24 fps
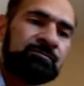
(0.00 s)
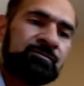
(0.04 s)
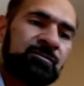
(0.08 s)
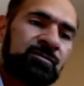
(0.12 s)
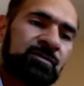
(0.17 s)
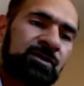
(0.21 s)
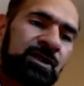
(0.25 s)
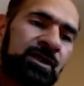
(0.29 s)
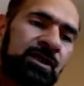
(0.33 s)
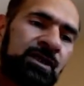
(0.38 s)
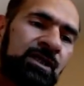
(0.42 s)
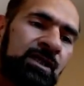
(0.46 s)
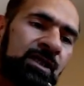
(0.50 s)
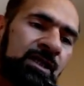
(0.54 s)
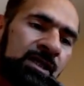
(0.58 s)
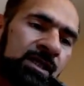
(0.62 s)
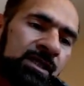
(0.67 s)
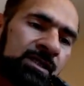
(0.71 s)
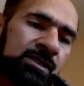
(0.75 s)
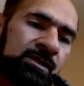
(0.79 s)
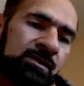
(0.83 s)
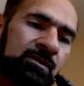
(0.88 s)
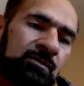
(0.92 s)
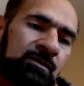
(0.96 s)
Okay,
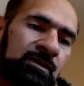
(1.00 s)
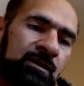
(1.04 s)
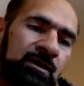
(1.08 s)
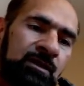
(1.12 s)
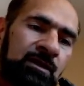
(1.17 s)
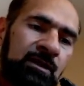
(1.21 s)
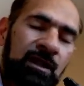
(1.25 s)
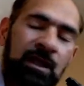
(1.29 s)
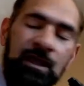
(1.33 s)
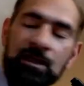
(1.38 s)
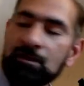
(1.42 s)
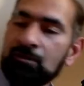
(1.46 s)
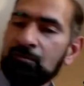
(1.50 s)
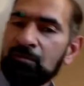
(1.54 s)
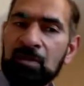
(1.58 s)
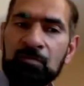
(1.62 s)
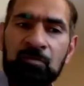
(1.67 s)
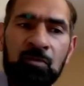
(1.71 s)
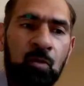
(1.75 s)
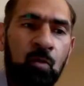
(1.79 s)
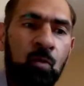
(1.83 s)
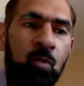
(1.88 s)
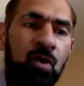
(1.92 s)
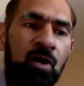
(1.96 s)
so and
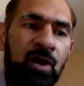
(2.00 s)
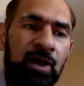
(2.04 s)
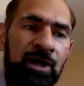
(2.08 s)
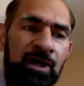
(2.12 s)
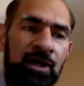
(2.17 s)
remember why.